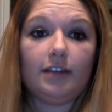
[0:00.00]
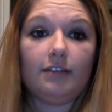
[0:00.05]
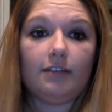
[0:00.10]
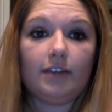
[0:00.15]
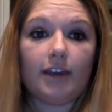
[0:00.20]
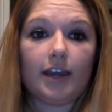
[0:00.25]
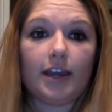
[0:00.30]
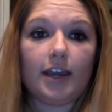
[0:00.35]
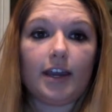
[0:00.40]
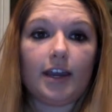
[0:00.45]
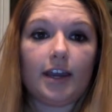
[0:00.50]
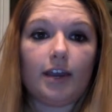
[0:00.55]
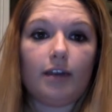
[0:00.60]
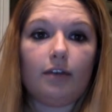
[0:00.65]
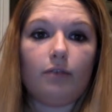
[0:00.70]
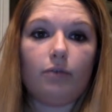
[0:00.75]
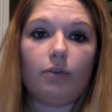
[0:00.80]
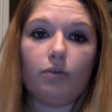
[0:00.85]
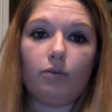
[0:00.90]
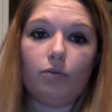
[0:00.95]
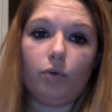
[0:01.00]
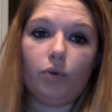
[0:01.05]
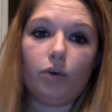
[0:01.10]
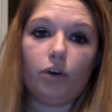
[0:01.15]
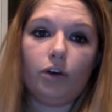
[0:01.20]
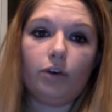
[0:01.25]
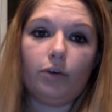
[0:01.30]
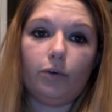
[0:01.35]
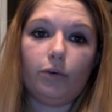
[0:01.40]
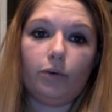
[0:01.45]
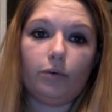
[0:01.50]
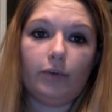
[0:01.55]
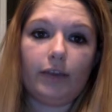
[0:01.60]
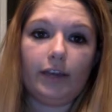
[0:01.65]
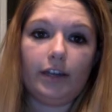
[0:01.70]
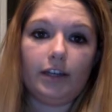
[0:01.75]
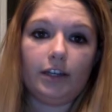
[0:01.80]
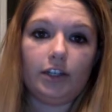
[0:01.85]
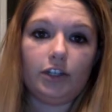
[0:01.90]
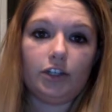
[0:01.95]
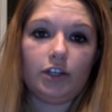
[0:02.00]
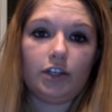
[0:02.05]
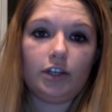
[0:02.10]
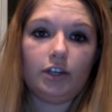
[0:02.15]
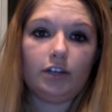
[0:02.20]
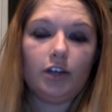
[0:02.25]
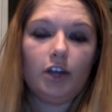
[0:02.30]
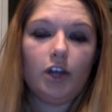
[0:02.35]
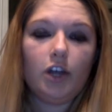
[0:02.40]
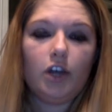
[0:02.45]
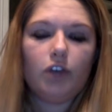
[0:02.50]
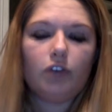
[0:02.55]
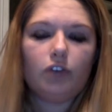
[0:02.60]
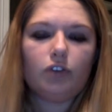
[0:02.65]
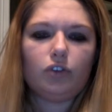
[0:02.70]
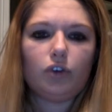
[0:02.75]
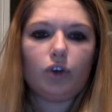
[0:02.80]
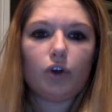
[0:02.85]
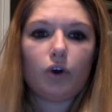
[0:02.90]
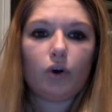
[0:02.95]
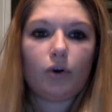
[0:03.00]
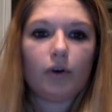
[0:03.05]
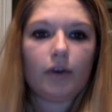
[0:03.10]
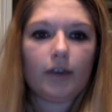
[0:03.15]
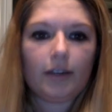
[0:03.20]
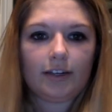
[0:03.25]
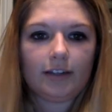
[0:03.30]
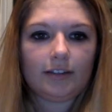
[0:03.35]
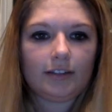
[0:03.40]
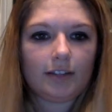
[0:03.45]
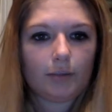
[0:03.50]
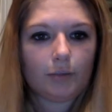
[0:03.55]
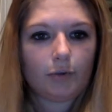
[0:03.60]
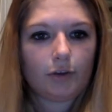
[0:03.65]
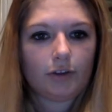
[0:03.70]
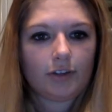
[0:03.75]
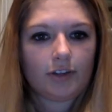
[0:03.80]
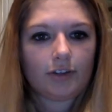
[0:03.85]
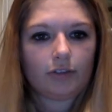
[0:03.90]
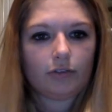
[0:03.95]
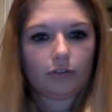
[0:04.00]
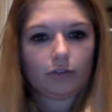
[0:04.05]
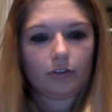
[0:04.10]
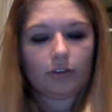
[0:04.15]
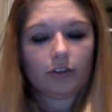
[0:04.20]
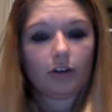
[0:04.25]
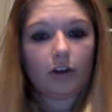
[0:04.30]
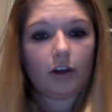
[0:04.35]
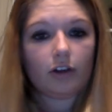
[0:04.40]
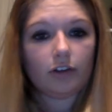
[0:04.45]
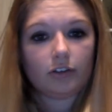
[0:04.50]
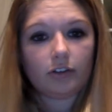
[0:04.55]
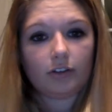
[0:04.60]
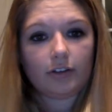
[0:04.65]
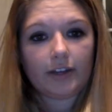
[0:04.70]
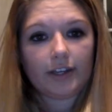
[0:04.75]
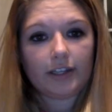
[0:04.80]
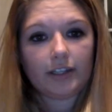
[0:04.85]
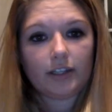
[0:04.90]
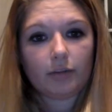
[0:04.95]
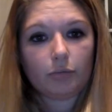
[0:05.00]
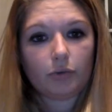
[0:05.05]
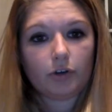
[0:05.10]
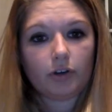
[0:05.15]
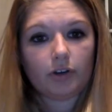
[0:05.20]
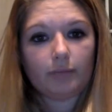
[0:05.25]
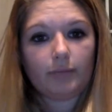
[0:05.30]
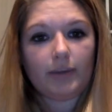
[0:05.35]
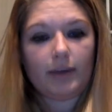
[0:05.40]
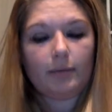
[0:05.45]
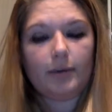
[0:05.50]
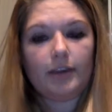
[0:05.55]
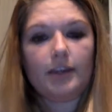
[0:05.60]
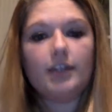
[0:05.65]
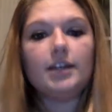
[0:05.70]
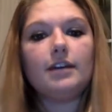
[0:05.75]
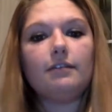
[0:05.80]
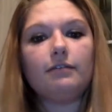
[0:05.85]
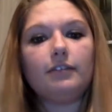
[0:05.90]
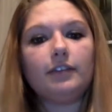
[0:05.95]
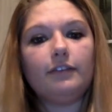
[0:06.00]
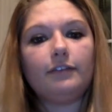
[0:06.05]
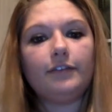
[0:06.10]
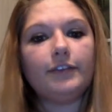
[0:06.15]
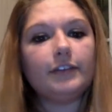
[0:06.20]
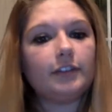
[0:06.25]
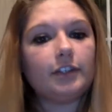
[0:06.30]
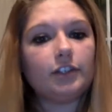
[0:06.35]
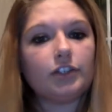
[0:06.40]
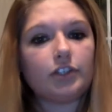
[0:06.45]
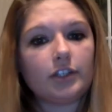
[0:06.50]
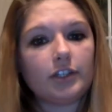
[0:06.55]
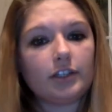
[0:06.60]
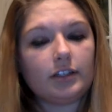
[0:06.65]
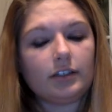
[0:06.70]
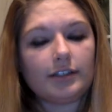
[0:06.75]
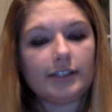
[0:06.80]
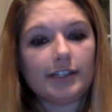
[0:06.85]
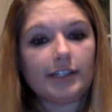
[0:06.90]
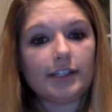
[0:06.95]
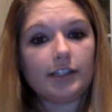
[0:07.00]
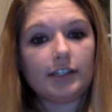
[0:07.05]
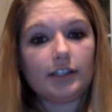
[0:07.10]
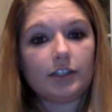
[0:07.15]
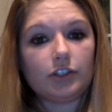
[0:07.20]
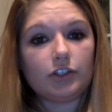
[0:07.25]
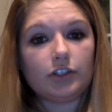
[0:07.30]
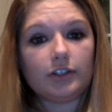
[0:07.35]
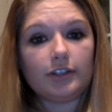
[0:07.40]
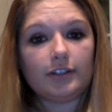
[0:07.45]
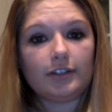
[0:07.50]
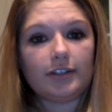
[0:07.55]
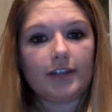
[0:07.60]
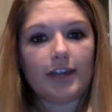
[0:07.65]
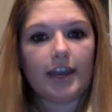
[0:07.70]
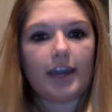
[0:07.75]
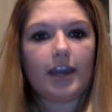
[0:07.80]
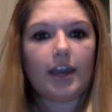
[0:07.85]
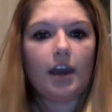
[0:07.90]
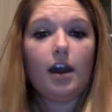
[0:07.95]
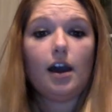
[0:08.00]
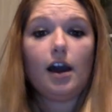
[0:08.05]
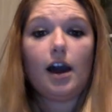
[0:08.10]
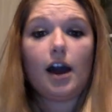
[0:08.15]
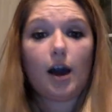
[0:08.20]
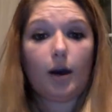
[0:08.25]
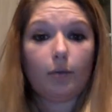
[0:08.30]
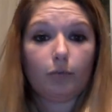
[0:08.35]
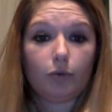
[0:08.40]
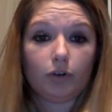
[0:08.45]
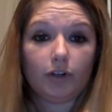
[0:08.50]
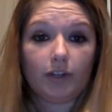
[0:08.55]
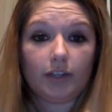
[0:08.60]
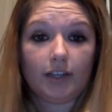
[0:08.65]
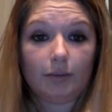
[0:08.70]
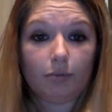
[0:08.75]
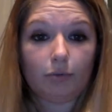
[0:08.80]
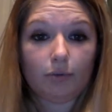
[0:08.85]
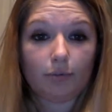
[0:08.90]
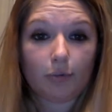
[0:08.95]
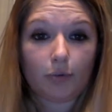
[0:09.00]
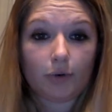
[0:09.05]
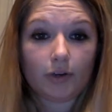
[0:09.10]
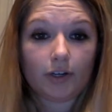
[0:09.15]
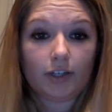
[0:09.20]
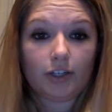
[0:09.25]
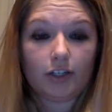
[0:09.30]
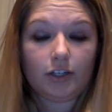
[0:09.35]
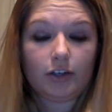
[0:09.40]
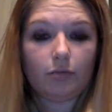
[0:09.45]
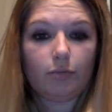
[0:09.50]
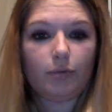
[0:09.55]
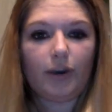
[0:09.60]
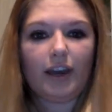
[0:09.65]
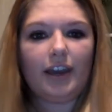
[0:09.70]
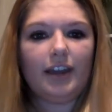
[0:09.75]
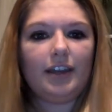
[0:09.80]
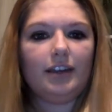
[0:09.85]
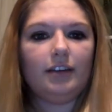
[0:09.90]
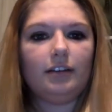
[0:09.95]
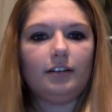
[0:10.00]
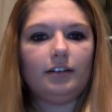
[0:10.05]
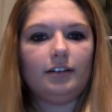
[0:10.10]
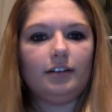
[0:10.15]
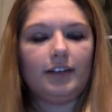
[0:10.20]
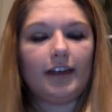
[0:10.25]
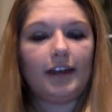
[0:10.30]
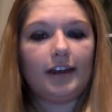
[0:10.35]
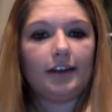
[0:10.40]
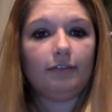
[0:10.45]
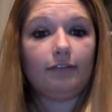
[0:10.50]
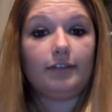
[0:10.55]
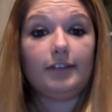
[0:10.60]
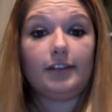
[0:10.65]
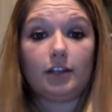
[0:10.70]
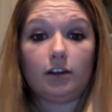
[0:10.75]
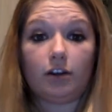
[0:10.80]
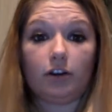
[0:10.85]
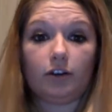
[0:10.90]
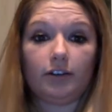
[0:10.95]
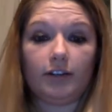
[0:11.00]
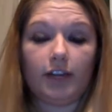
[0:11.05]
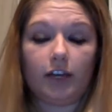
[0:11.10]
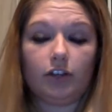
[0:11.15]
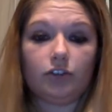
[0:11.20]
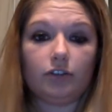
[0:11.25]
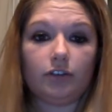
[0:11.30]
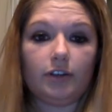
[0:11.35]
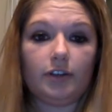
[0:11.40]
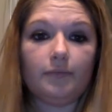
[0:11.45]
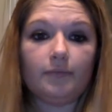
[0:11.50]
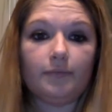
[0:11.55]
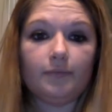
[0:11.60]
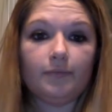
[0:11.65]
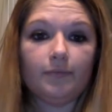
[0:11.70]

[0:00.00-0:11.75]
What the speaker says: a reward or recognition. So an example of this was also like in the book, maybe if the physician didn't just say, I'm going to keep reporting you, but instead if the nurse actually